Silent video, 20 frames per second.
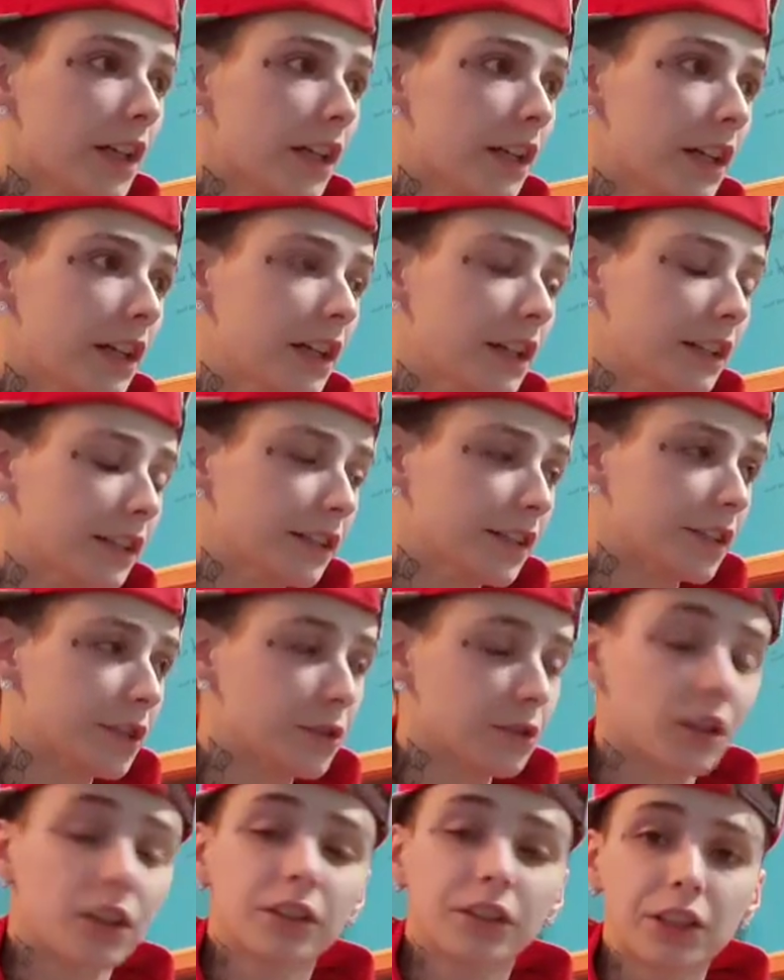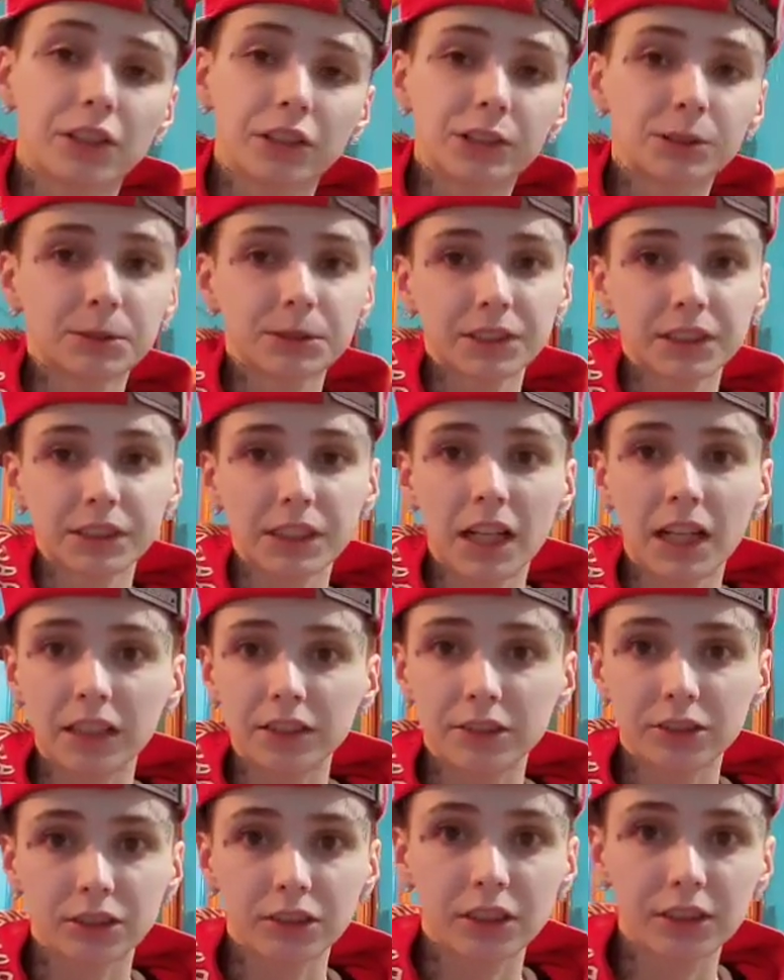and his drug dealer was a
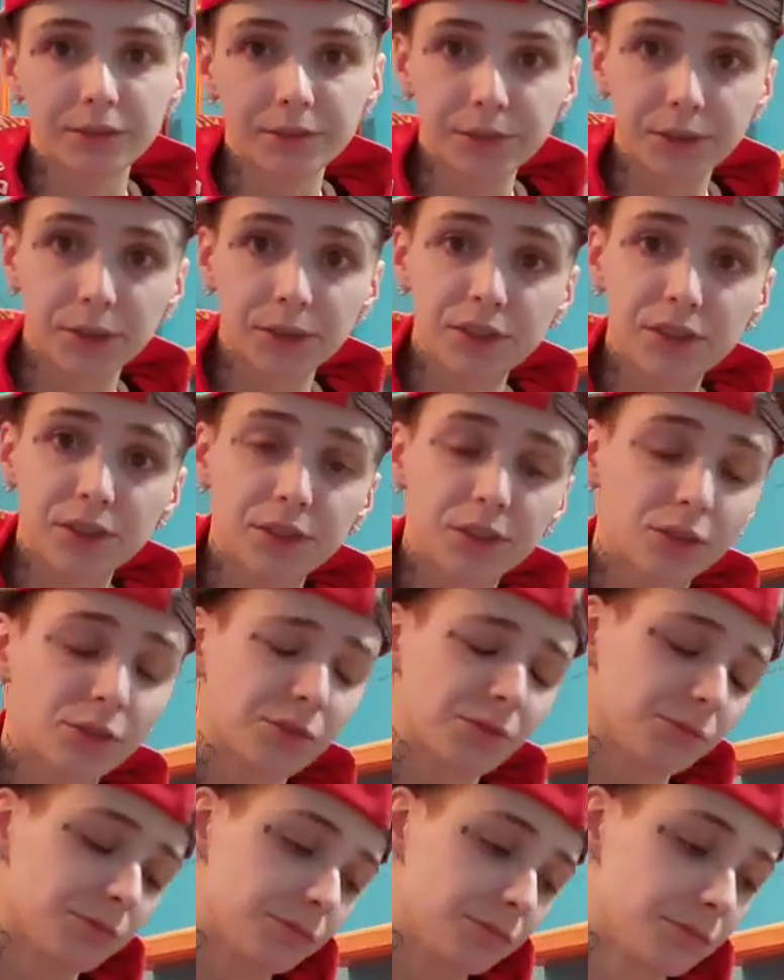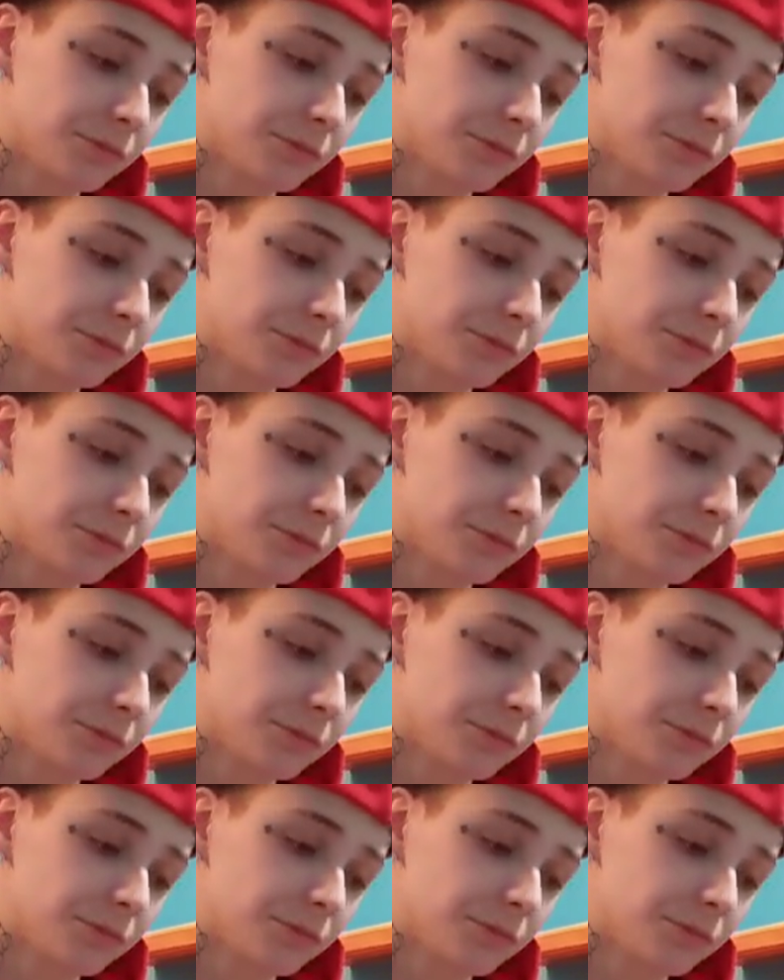doctor at first, so.